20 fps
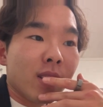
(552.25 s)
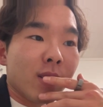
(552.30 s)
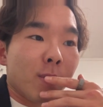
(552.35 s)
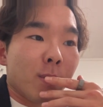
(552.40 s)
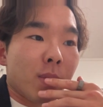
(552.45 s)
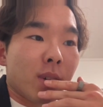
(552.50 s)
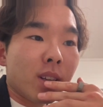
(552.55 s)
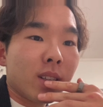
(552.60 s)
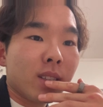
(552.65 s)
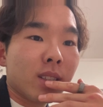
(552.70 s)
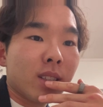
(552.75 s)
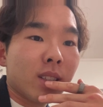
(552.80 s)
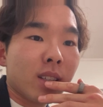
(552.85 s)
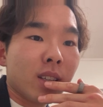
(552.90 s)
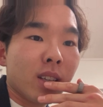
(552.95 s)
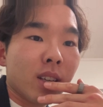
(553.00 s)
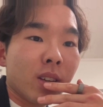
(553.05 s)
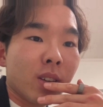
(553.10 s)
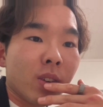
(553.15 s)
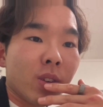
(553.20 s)
But
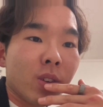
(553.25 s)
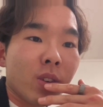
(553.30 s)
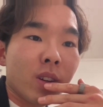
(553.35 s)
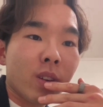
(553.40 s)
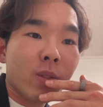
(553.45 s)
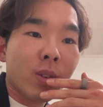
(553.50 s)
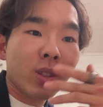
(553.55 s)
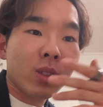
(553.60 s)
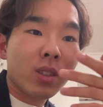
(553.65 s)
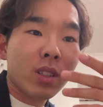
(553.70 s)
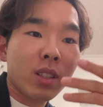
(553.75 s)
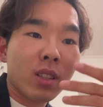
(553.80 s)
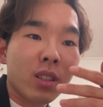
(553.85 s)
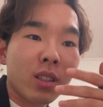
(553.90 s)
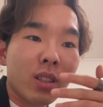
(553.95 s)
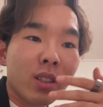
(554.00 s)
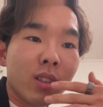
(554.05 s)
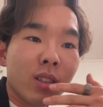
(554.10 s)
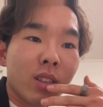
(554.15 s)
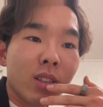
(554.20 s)
if you want
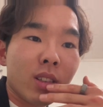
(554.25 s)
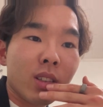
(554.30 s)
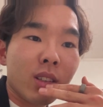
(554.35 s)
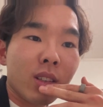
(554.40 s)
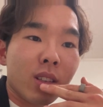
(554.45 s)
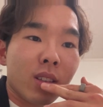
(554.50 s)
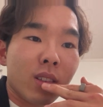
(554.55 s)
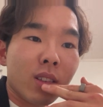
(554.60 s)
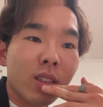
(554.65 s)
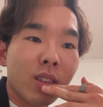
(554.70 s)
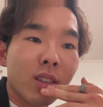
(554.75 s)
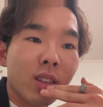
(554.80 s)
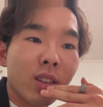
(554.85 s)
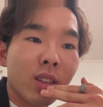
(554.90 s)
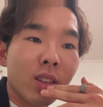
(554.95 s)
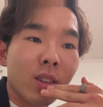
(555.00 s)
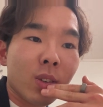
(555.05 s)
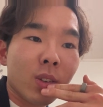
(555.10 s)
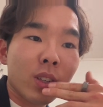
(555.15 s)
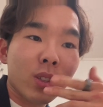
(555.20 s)

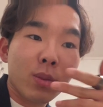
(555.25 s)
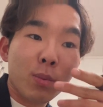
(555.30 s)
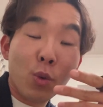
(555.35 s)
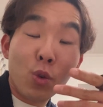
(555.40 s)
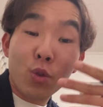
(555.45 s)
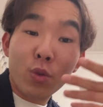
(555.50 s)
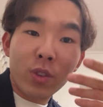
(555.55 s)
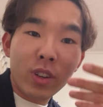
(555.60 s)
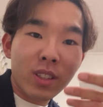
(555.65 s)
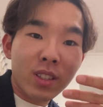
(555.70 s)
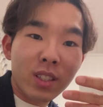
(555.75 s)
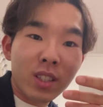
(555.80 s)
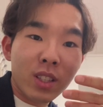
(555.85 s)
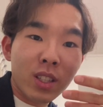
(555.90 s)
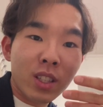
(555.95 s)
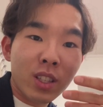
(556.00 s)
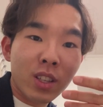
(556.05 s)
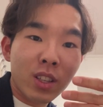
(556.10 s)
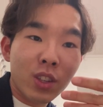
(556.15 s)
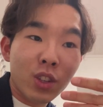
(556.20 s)
to connect more
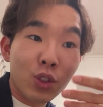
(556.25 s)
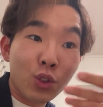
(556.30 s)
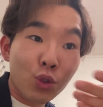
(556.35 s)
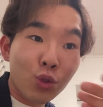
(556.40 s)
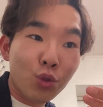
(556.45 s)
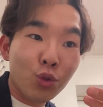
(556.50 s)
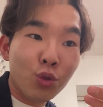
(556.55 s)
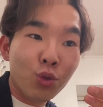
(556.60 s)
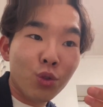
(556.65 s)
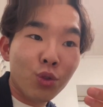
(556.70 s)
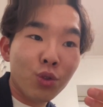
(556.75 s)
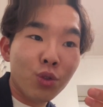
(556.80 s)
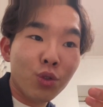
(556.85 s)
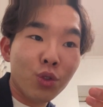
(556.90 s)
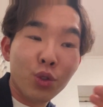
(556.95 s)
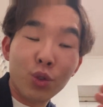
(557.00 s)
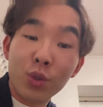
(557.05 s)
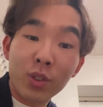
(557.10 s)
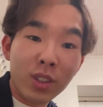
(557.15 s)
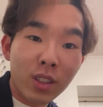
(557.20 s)
with
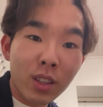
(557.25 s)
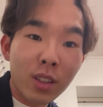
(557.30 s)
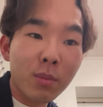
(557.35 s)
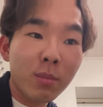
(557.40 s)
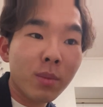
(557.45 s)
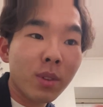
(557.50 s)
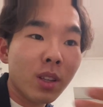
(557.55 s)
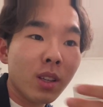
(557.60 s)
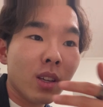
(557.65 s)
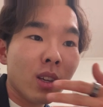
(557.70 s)
your team,